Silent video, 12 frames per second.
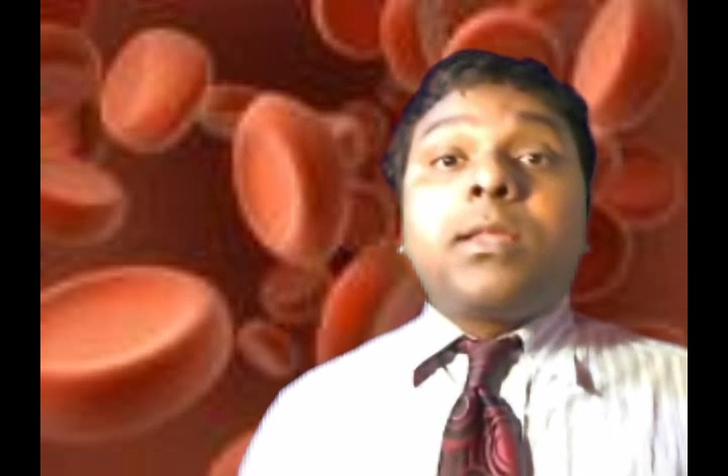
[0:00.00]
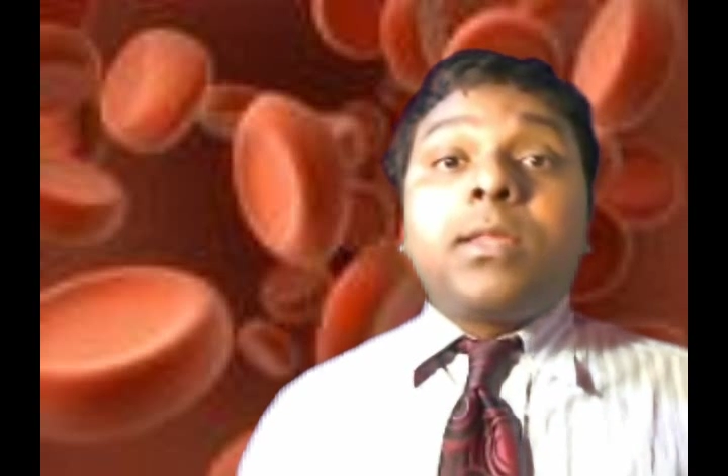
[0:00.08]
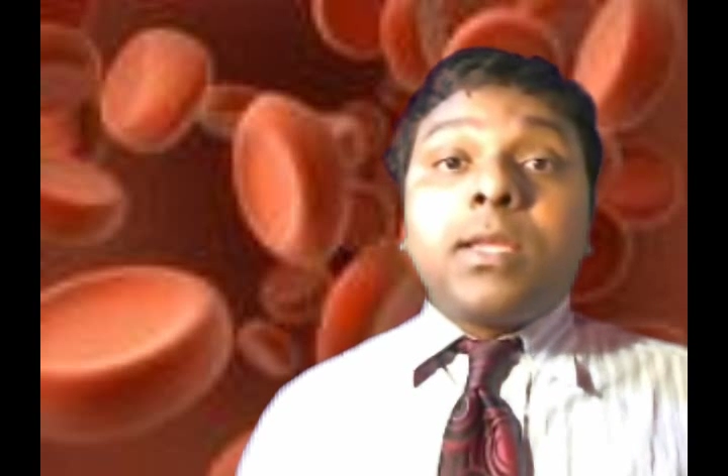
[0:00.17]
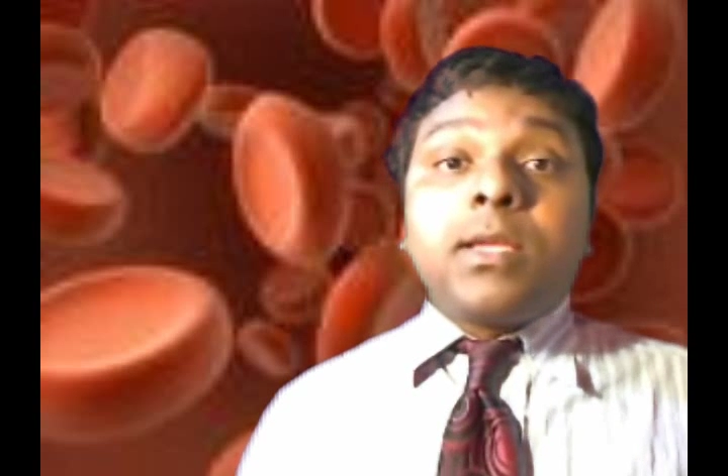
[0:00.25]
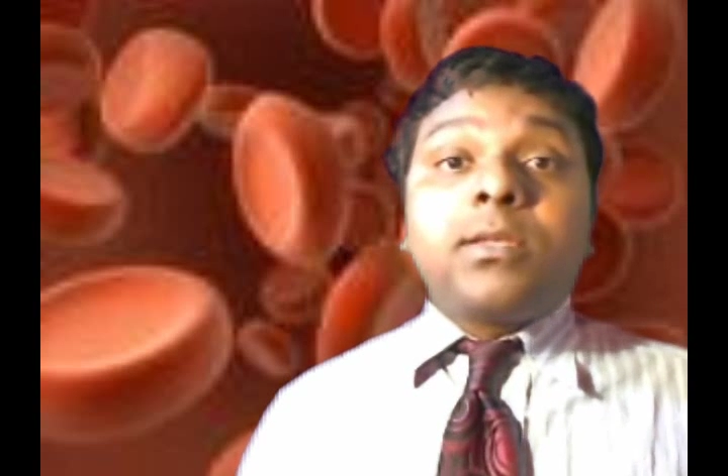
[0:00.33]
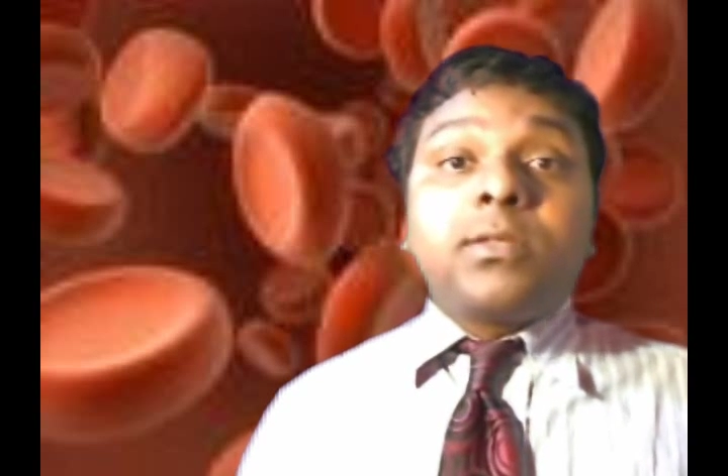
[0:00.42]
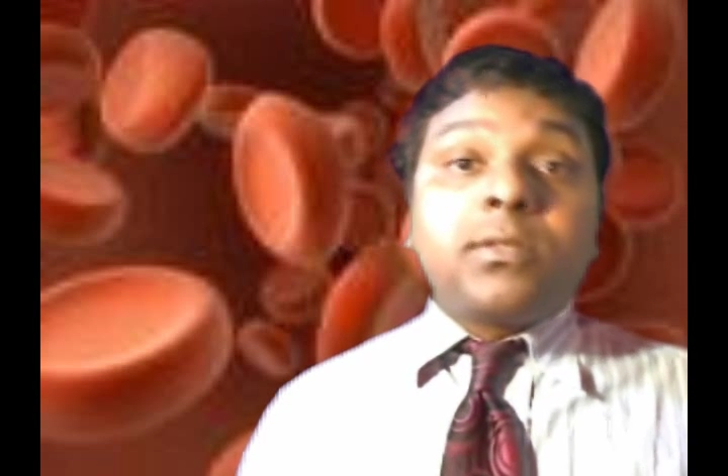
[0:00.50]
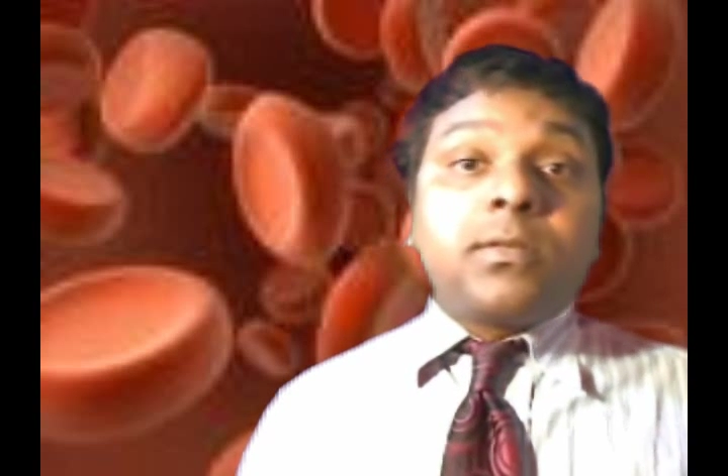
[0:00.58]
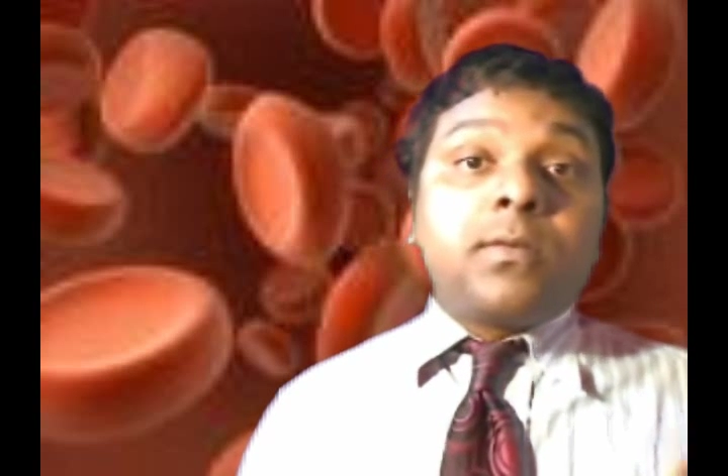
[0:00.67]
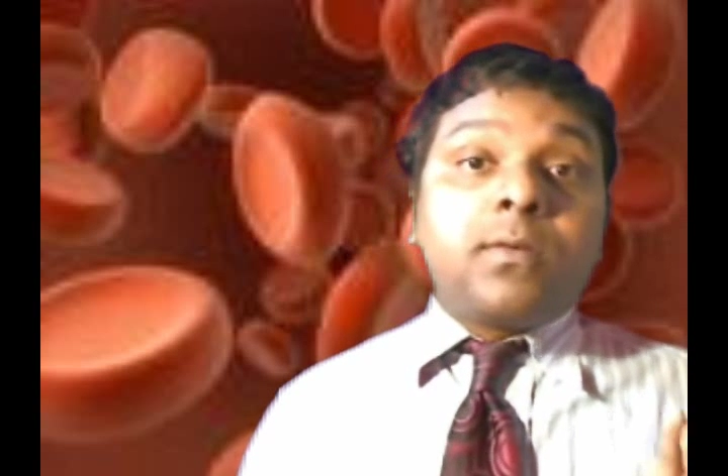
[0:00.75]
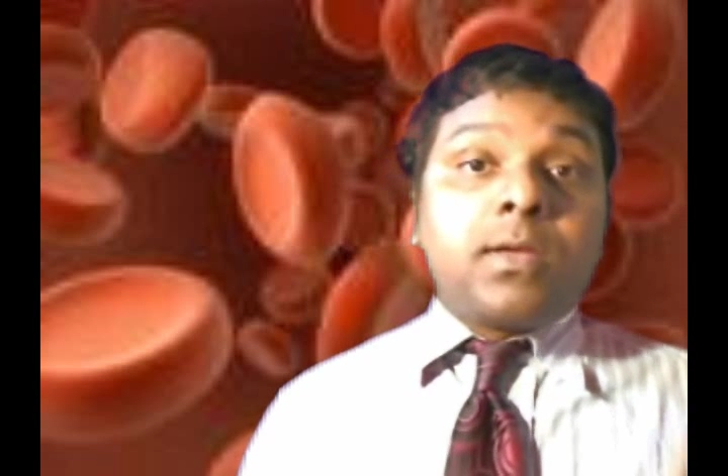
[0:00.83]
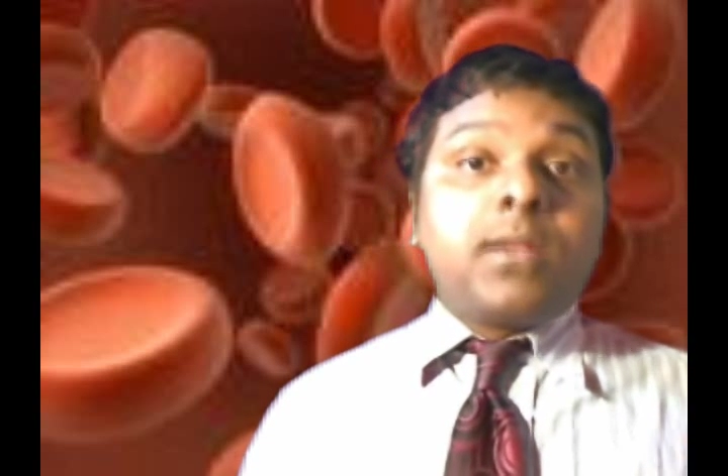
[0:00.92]
things
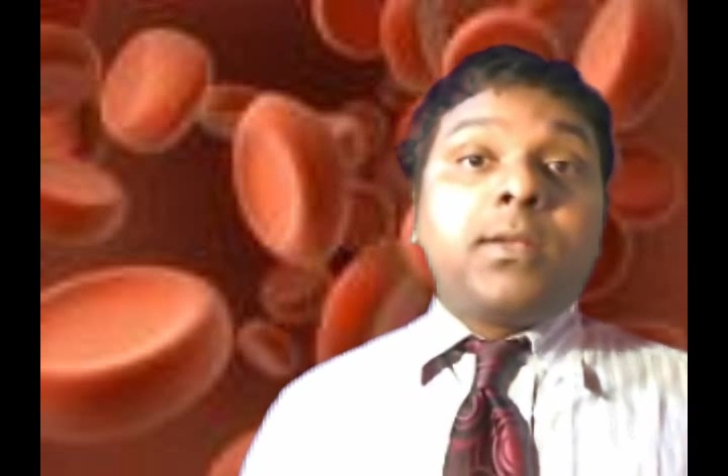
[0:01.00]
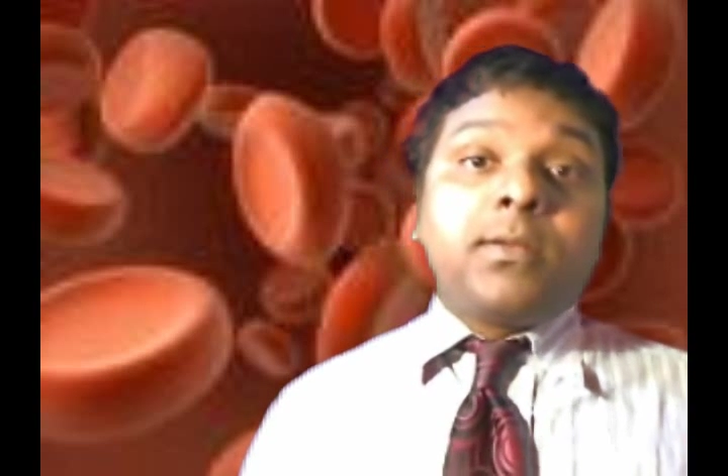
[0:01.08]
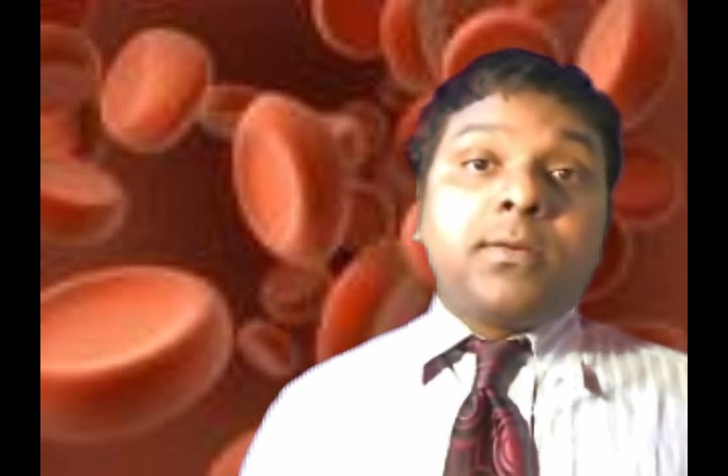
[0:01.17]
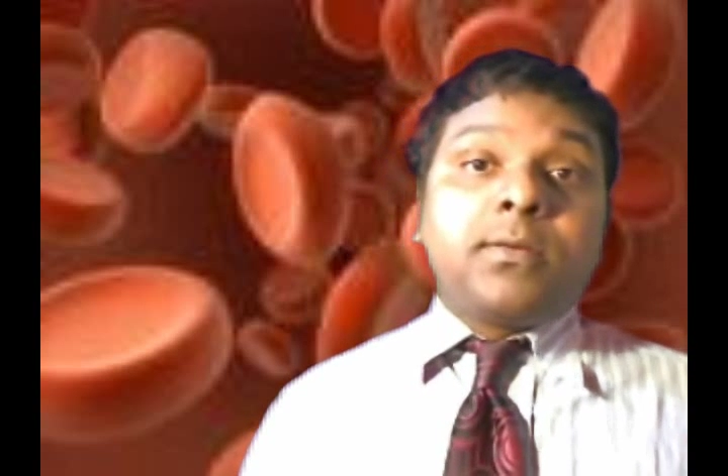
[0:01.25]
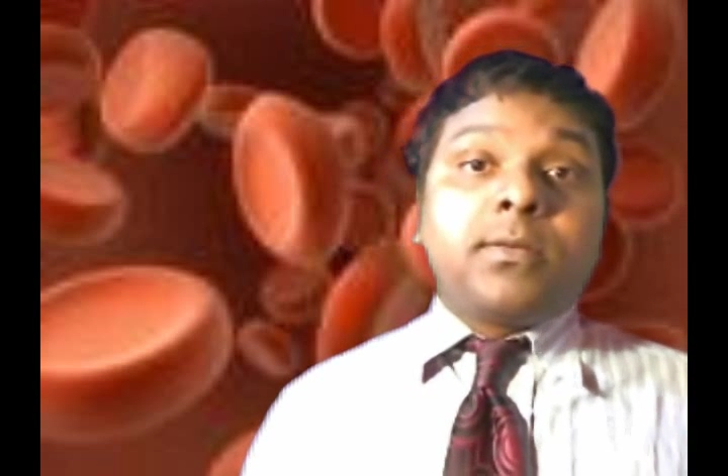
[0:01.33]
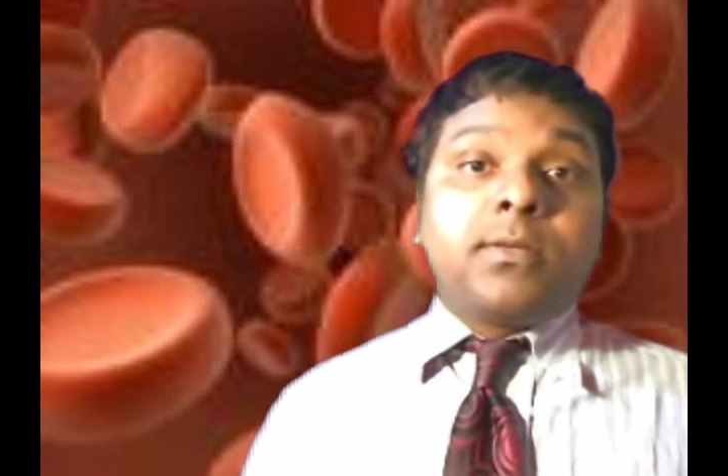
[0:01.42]
you can do